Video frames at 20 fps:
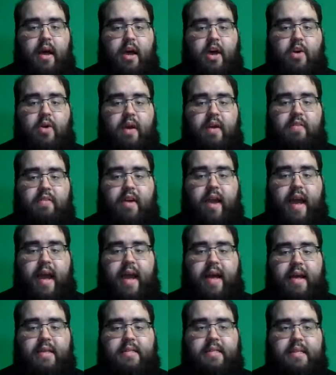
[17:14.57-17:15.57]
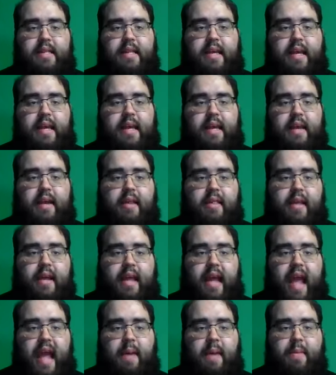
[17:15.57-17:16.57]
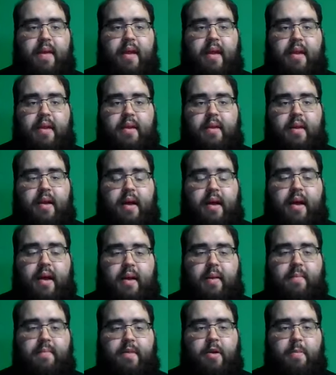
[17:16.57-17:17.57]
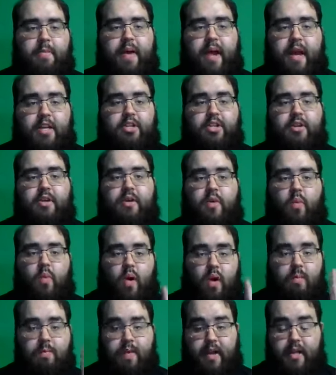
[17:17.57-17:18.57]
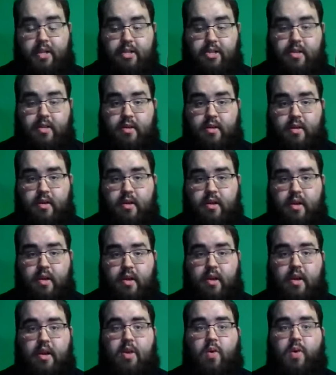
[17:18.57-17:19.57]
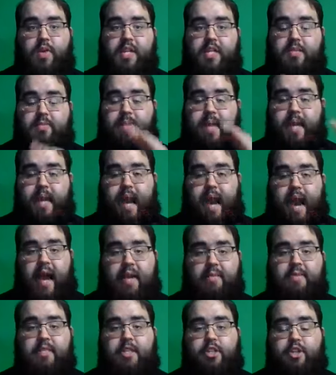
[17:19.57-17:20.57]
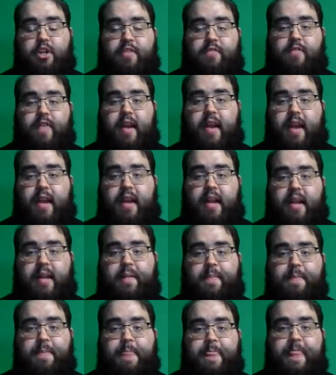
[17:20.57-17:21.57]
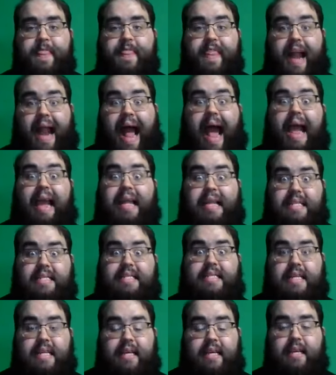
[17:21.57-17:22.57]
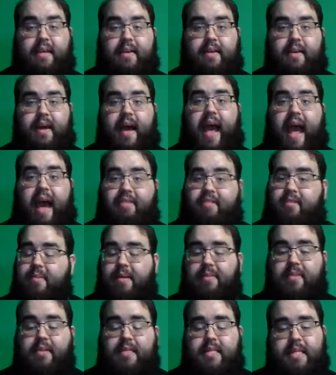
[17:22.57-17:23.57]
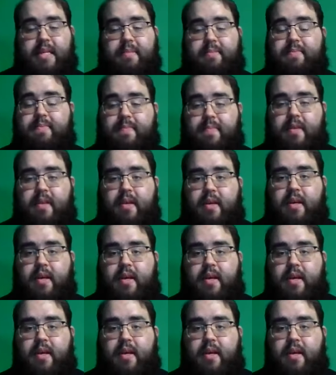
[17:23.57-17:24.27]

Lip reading: Whoever has the game in, your picture, one picture with as many items as you can fit in it that I can see. I have to be able to see them.